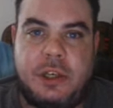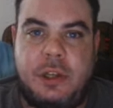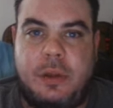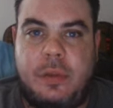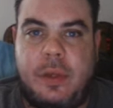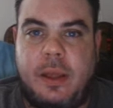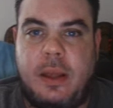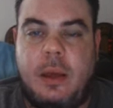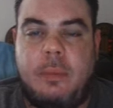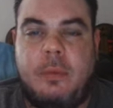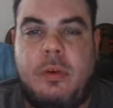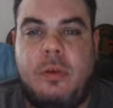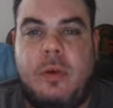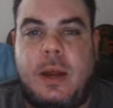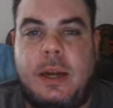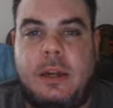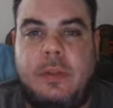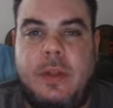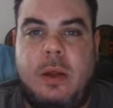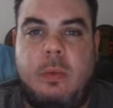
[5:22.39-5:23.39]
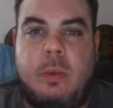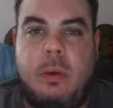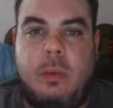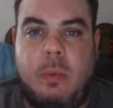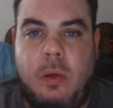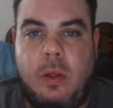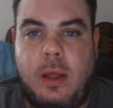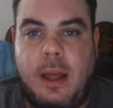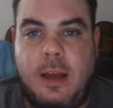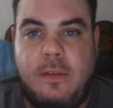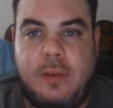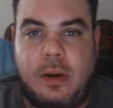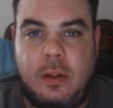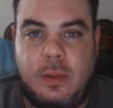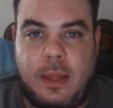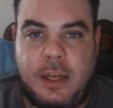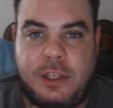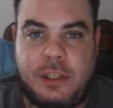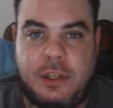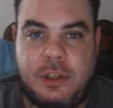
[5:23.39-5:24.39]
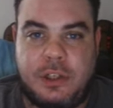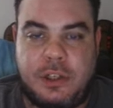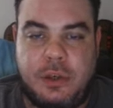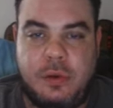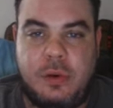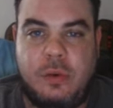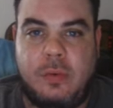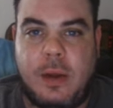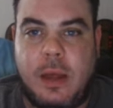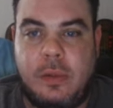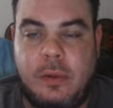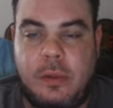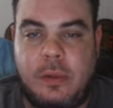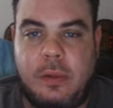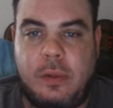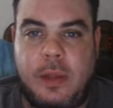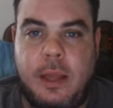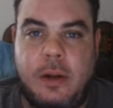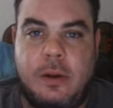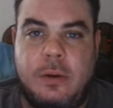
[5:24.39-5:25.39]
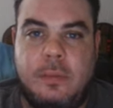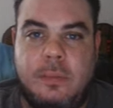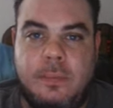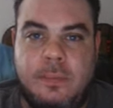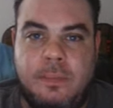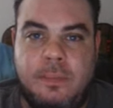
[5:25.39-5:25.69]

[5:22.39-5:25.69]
Do you think I'm correct in that we will have an election sooner rather than later,